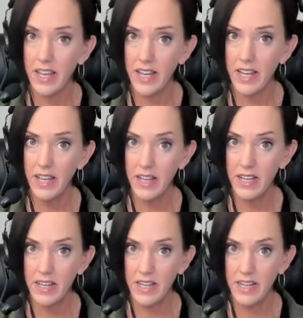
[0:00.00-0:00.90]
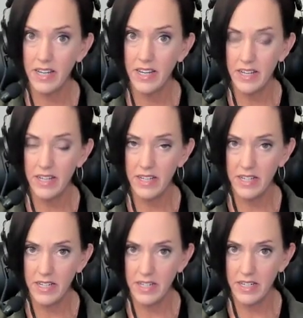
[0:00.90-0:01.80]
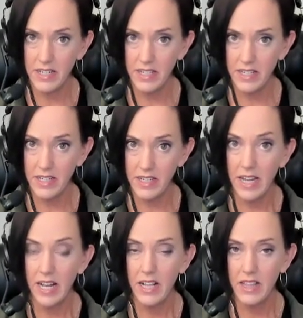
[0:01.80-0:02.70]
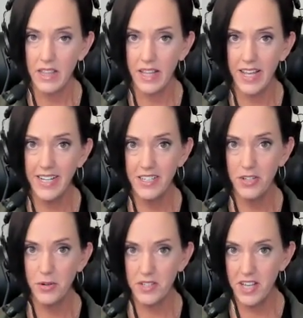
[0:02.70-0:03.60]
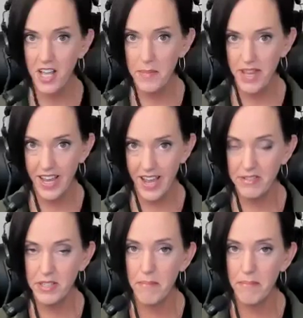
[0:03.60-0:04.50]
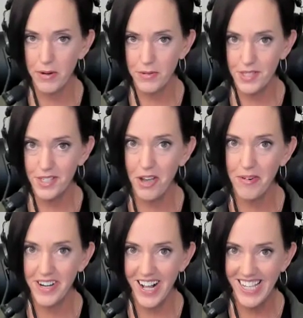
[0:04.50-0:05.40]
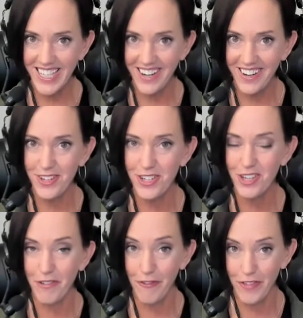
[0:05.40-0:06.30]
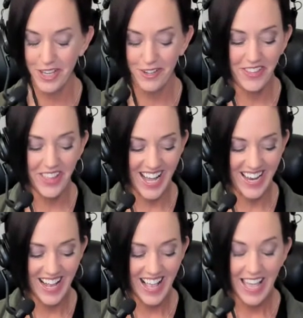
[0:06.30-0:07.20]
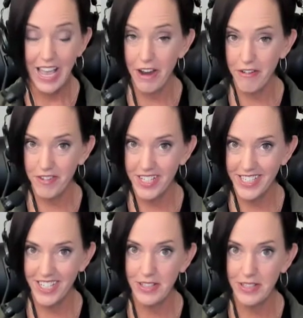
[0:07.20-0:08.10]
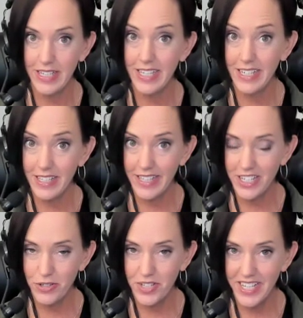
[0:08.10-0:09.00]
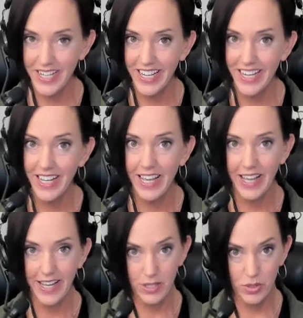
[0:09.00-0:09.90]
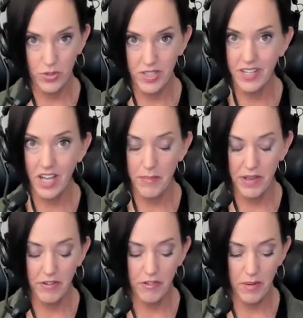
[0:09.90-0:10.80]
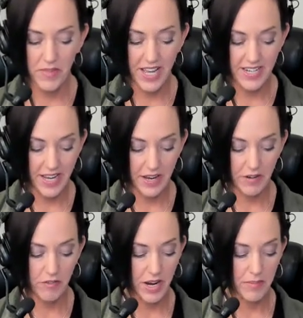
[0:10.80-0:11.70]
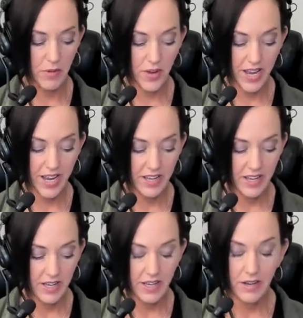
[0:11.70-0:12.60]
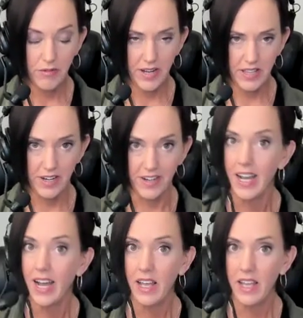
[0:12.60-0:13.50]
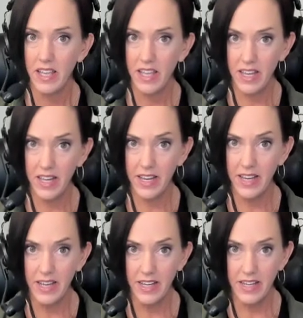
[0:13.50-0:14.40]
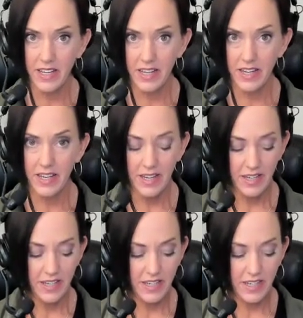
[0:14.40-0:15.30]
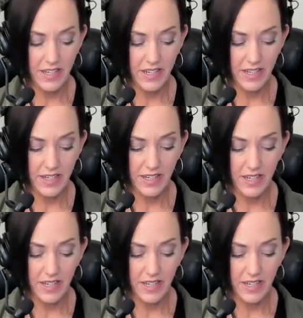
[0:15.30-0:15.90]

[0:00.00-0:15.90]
he, he. Let your tummy have some bounce going on there. You should feel that. Every single he that you're singing is really coming from that diaphragm, okay? Right there. He, he, he,